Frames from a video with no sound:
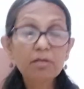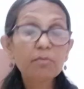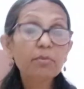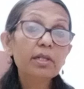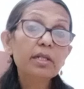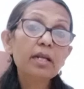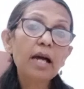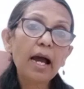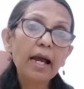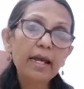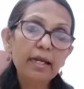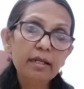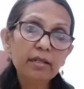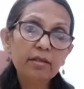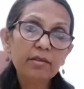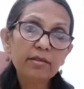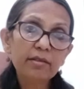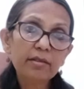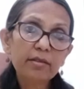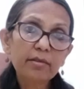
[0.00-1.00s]

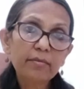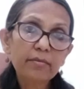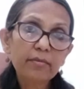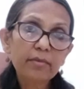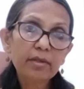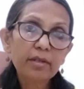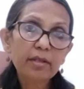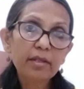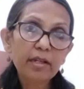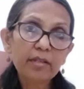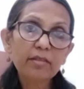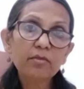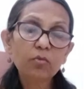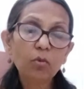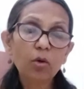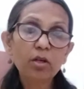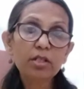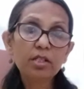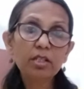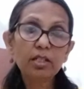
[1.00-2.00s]
Islands. That's
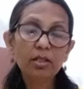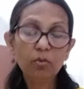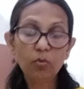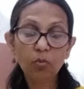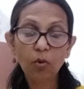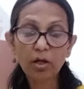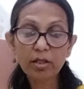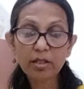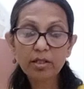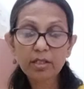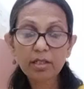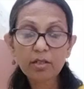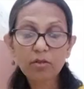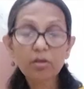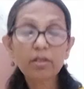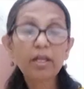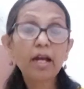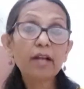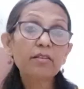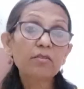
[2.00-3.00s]
what he wanted, or
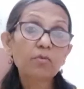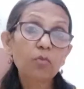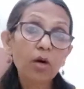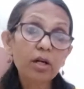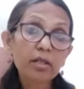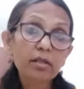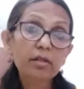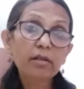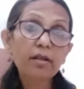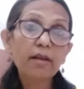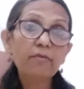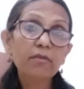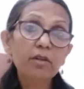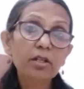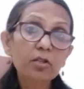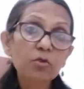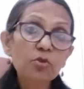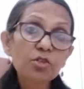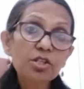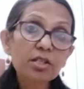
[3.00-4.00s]
that's what the
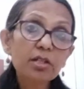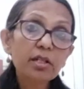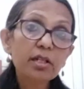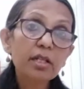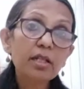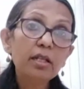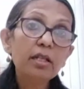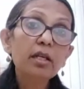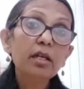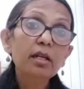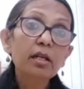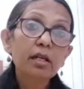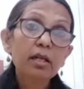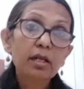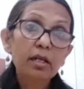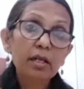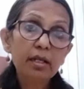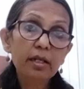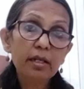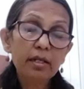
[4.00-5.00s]
revolutionary
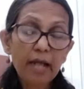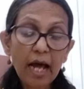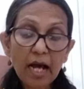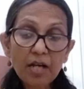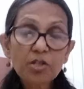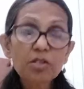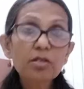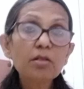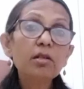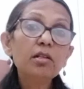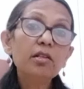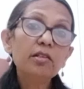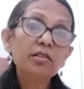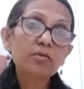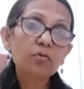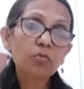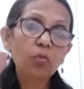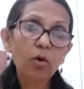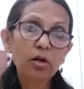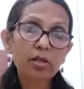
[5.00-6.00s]
nationalists
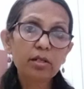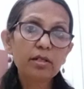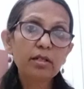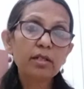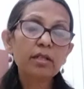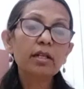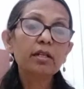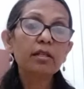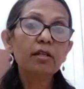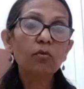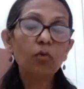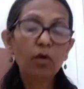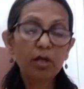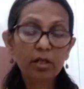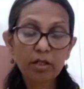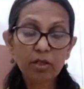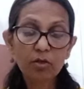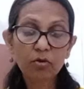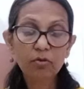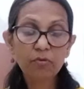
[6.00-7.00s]
wanted, that they
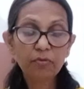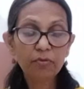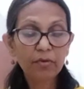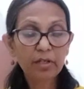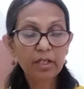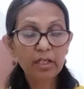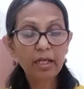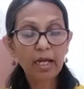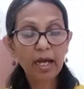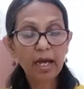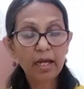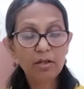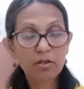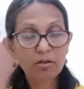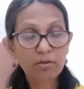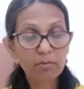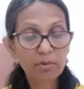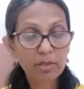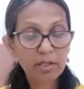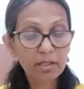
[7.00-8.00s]
wanted to free
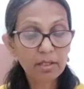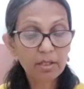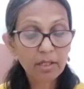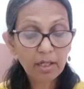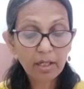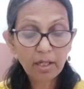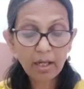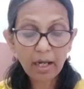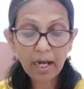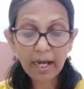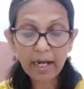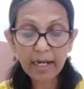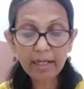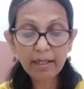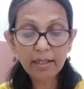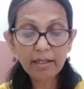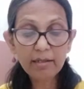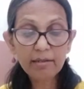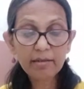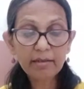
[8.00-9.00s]
Andaman
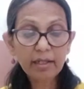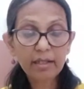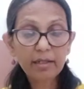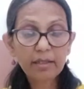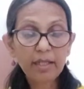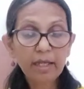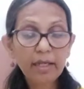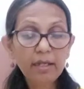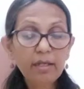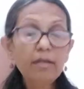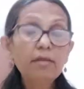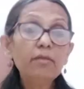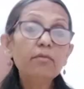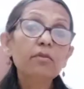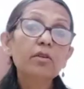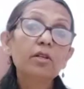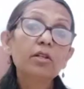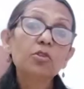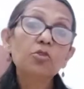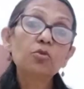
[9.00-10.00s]
Islands and then
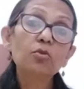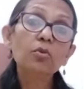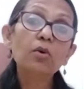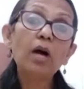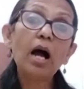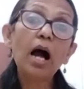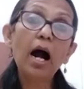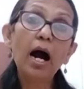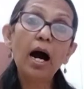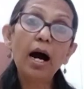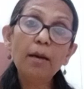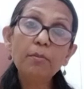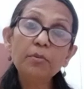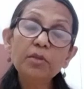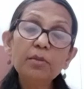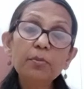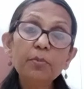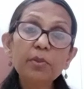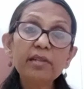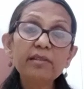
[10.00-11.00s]
to arm
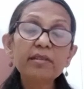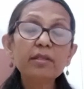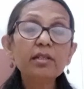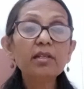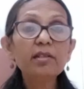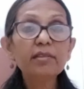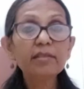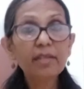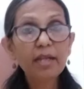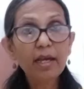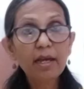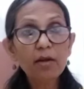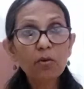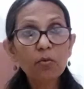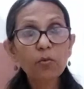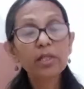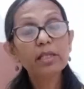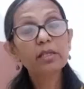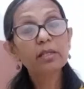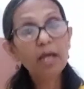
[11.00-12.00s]
the prisoners there
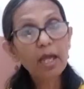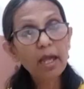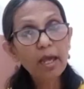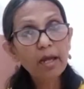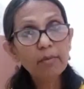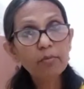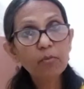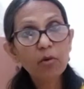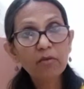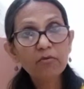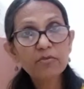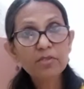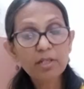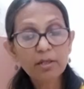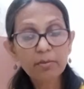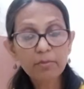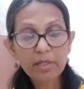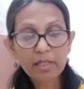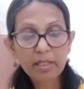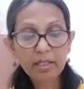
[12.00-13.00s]
with the help of
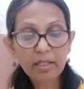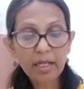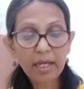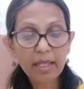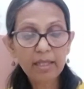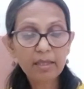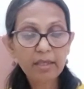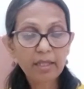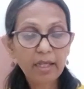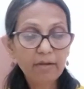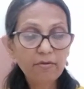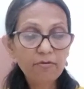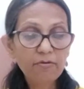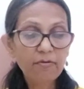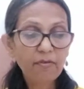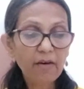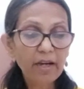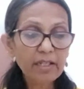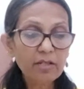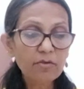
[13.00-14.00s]
Germany and then
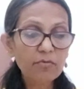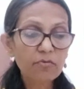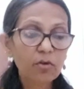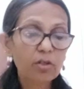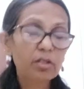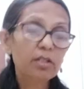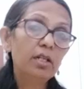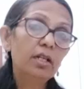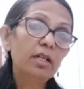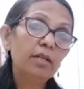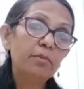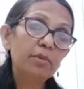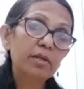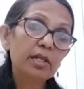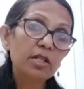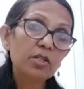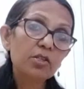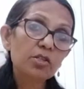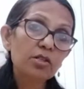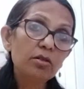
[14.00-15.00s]
fight for the
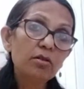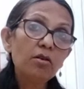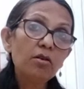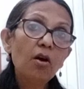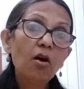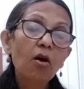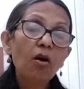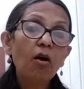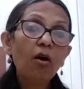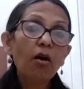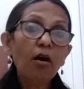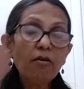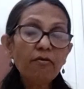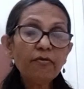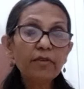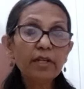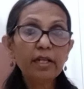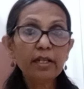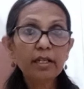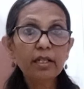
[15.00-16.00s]
liberation of
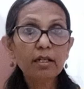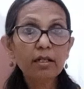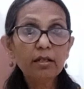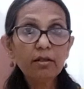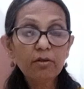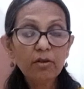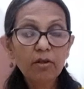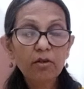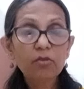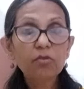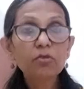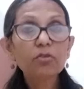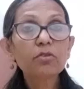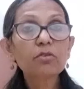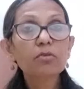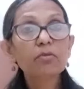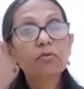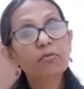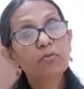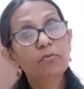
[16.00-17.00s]
India,
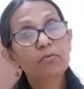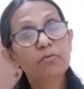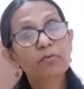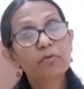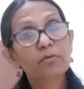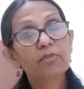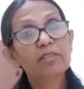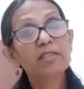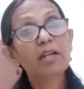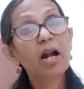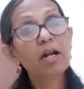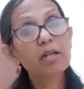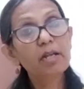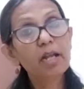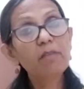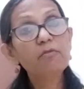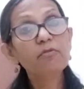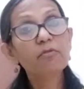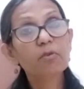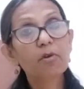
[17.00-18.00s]

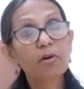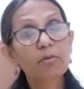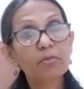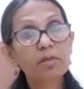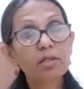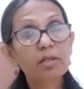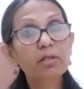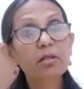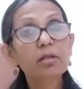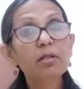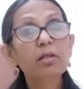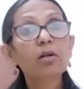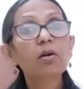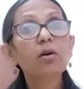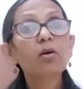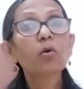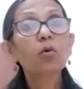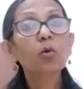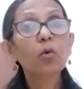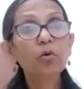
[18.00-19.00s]
starting from the
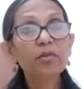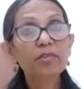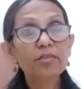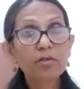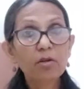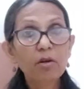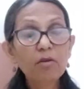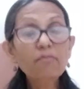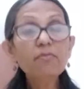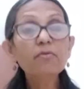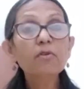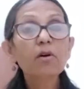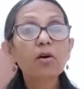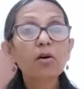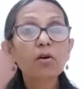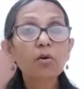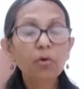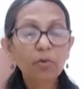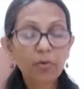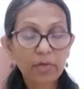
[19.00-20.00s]
coast of
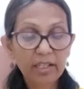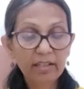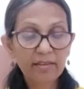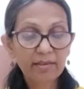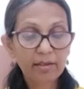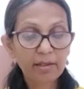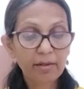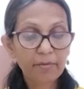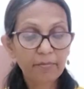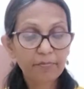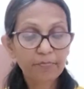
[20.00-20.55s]
Orissa.